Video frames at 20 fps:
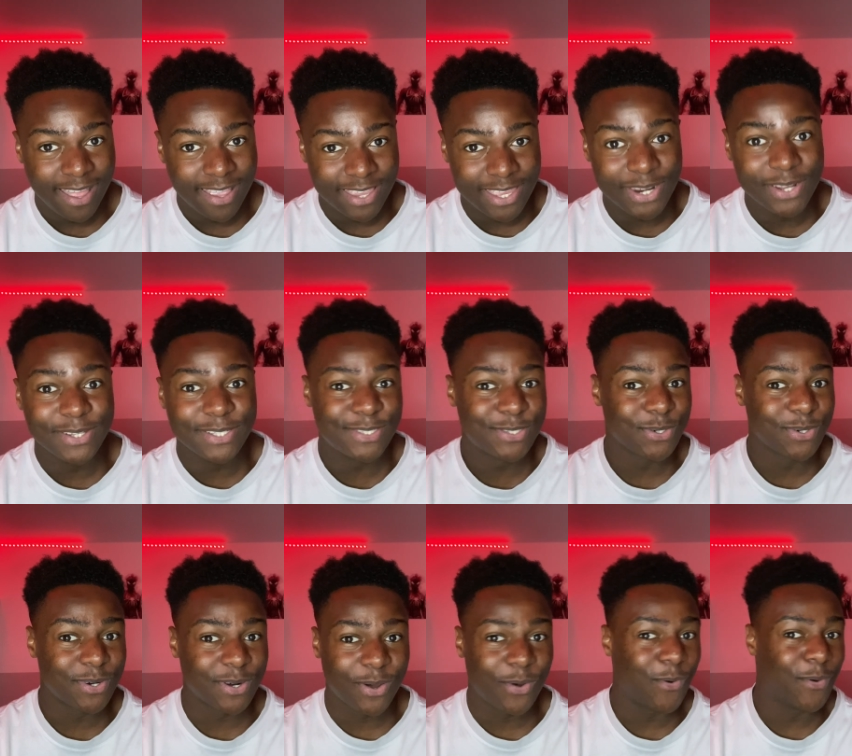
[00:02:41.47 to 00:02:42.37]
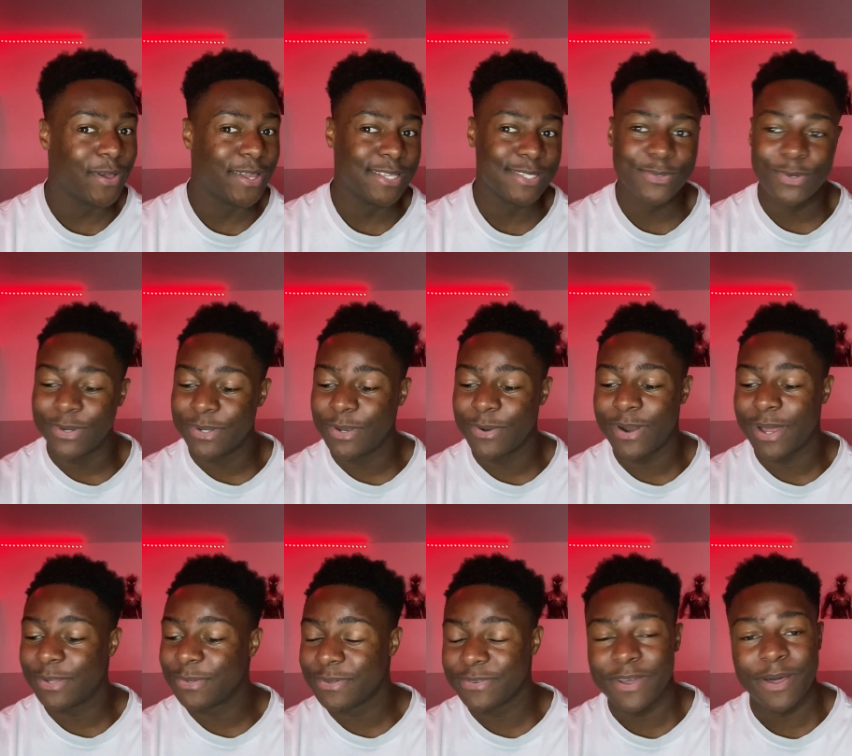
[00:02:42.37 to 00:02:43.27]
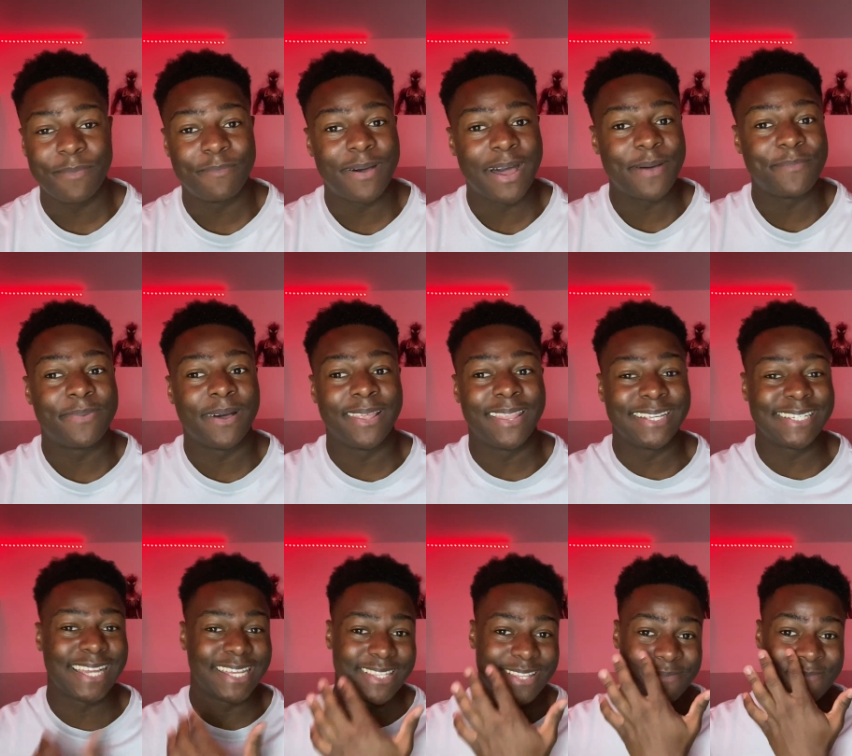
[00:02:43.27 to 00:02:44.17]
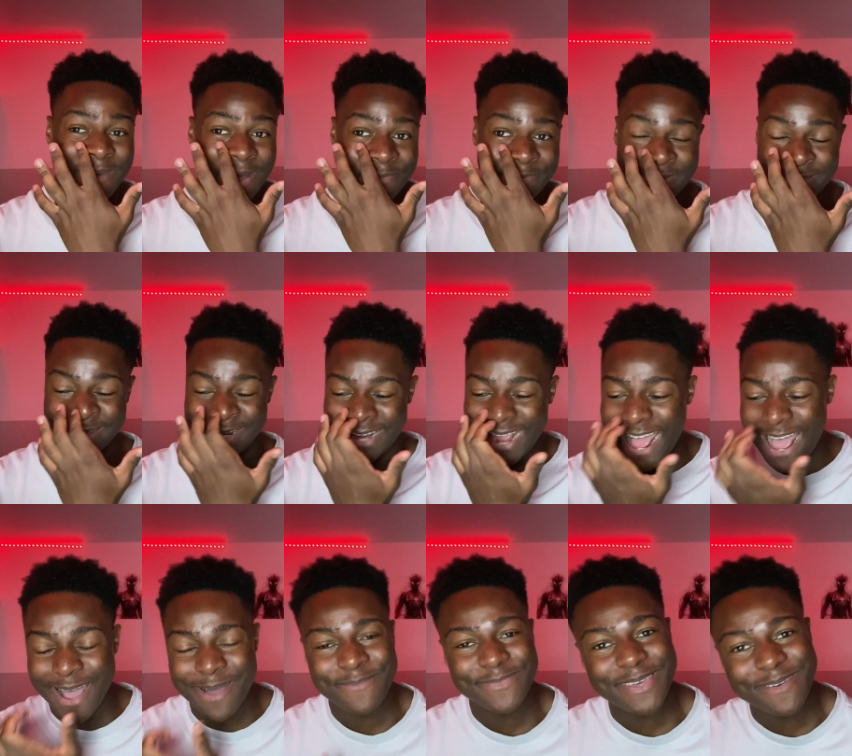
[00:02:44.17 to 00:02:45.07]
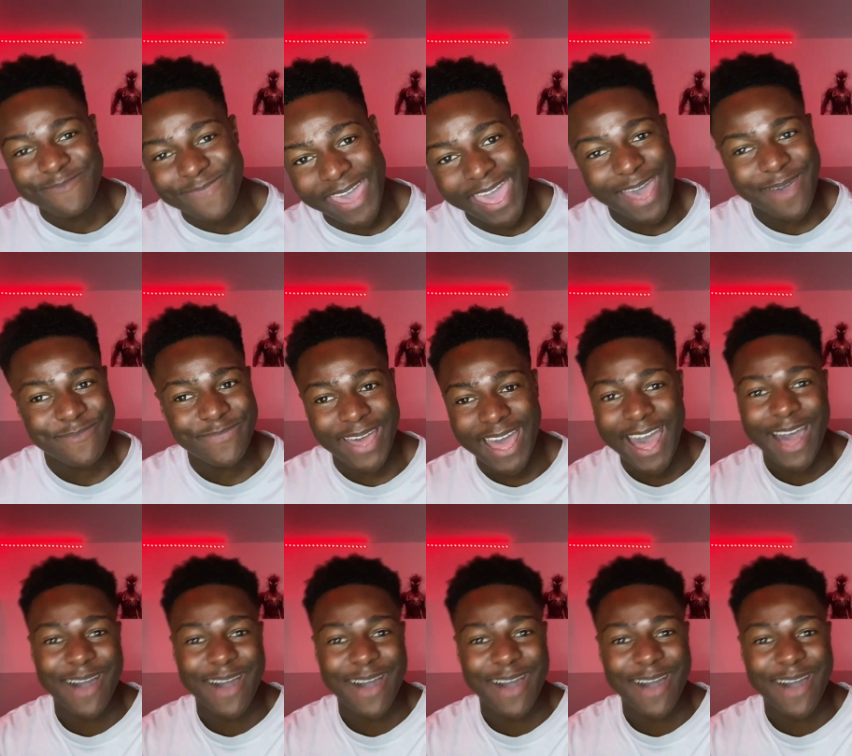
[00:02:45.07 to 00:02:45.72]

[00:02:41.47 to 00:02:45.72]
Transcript: You know, Dora always roll around with her backpack. They had the map in. I'm the map.